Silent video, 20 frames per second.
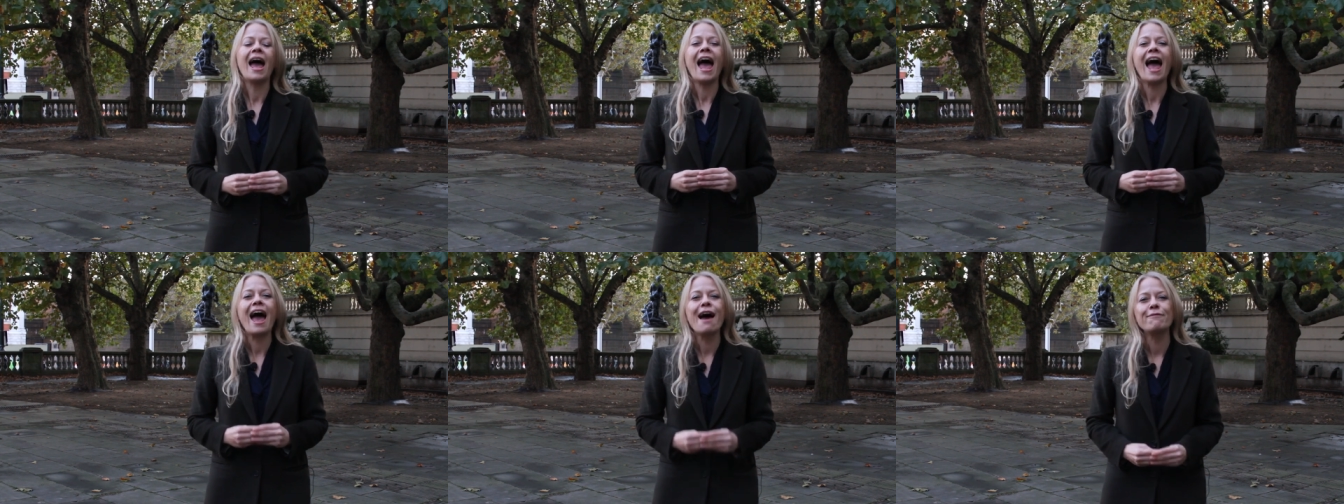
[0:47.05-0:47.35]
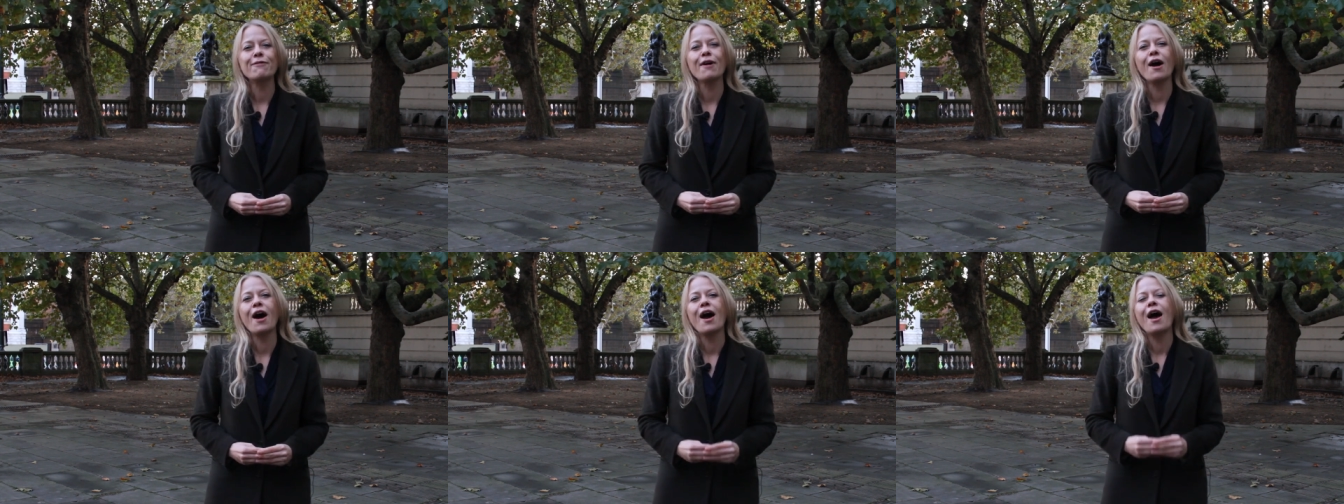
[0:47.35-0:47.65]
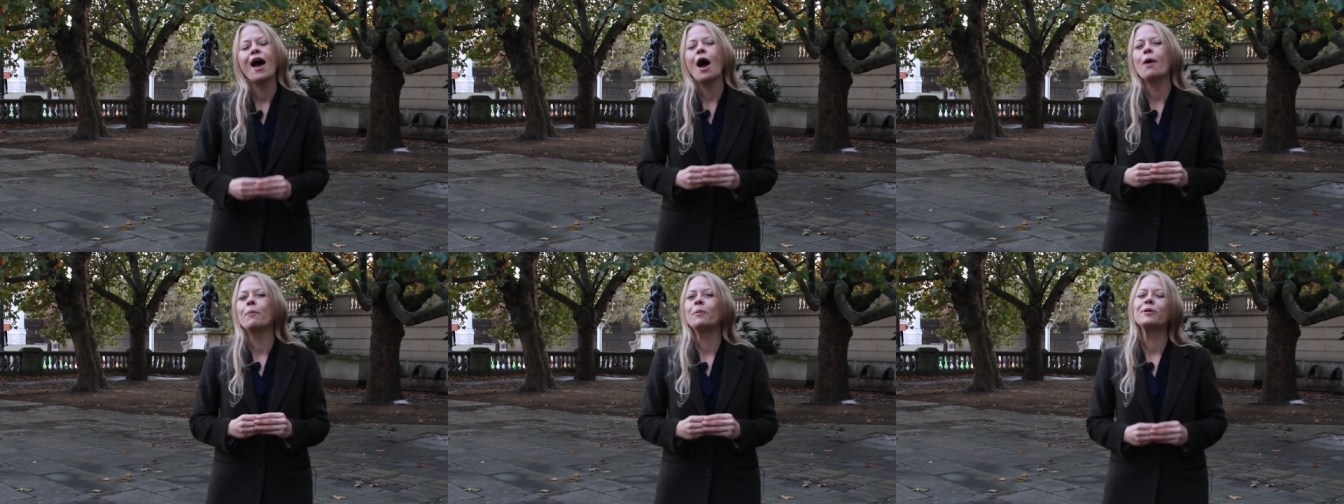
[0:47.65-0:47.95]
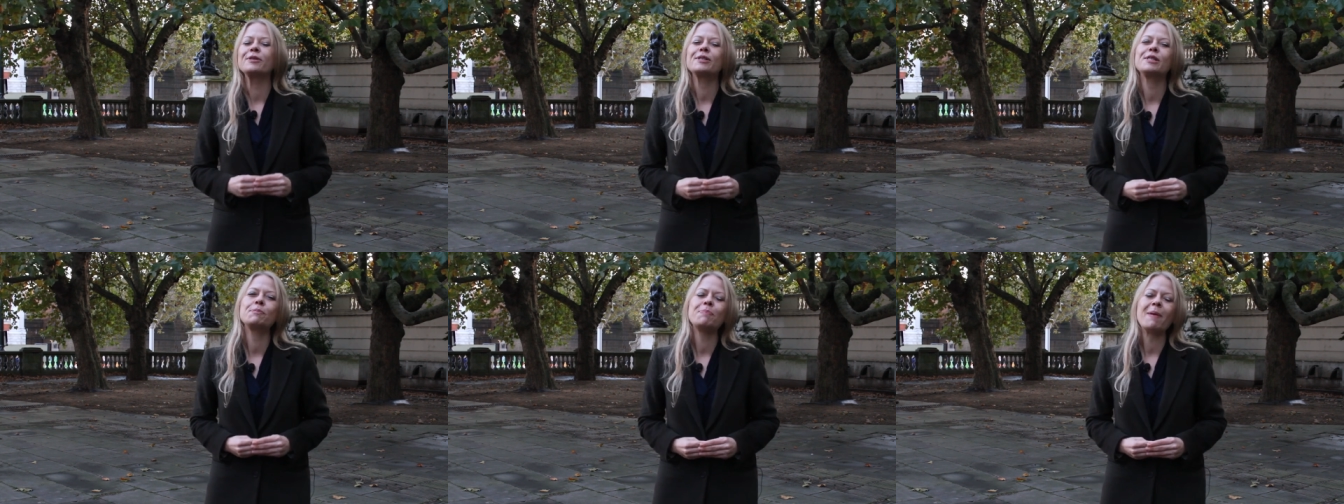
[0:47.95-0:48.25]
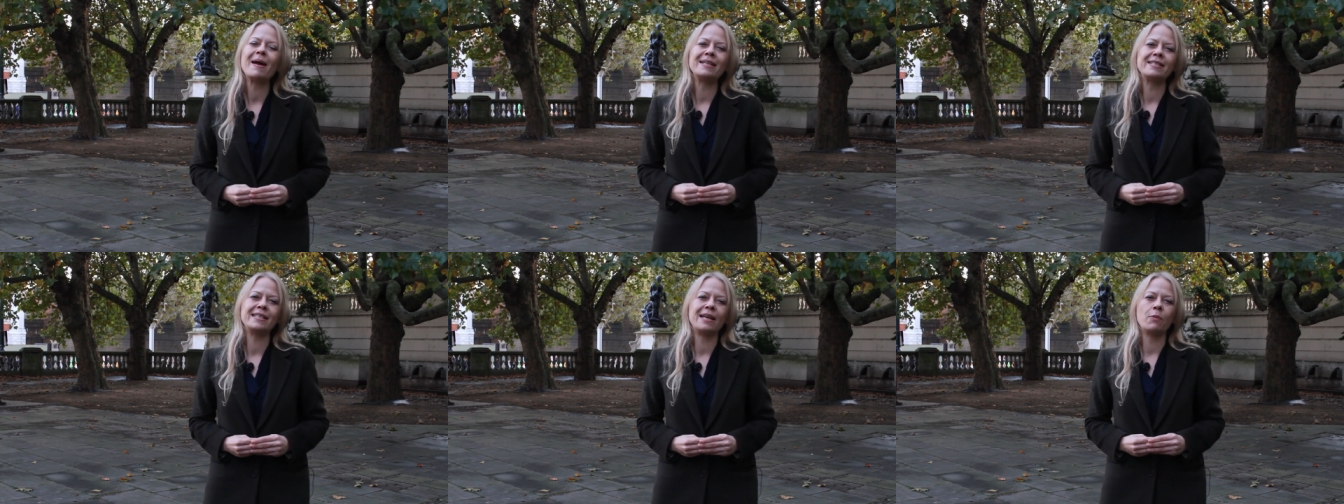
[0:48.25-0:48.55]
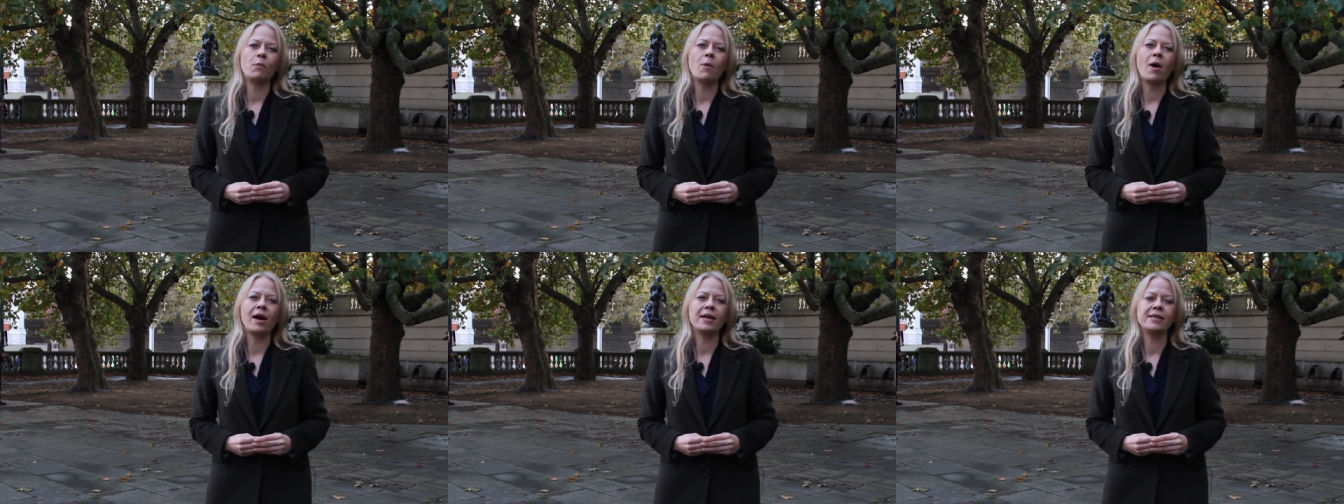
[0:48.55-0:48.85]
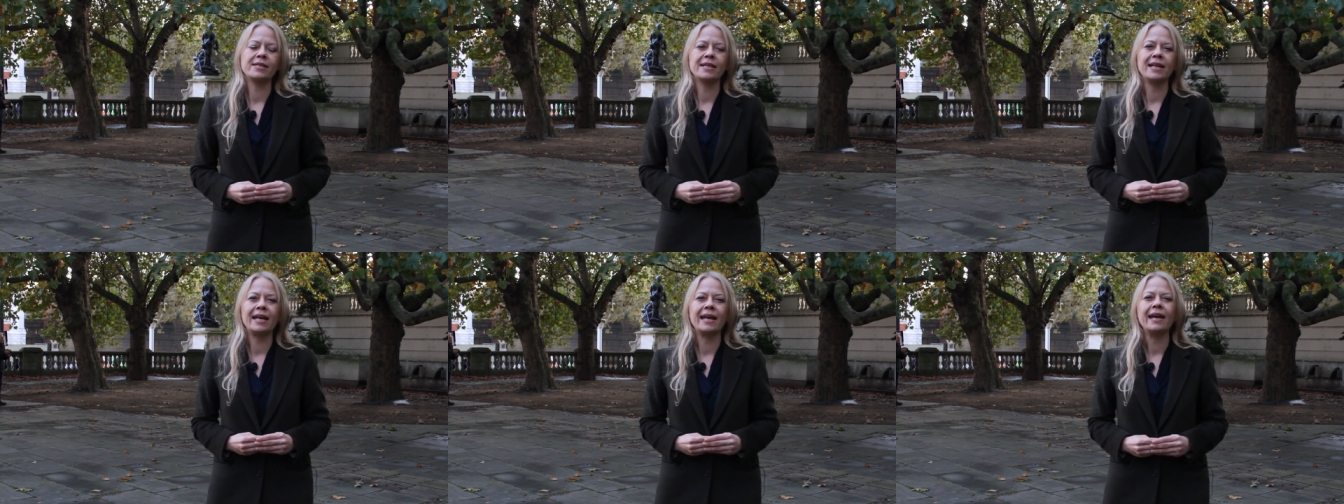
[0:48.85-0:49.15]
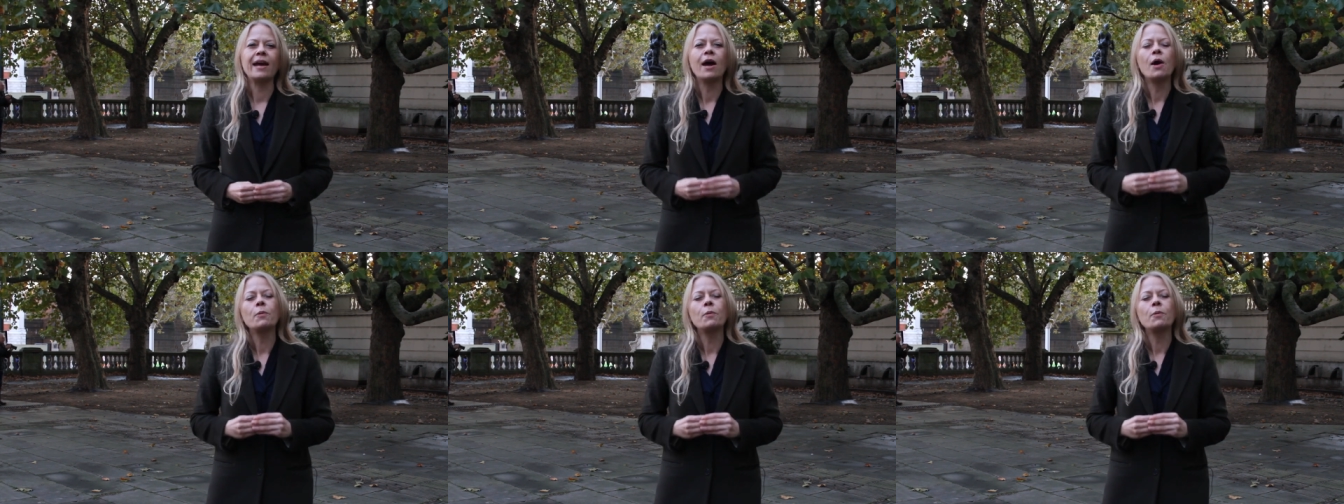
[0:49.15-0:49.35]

ever, and we'll spend it wisely.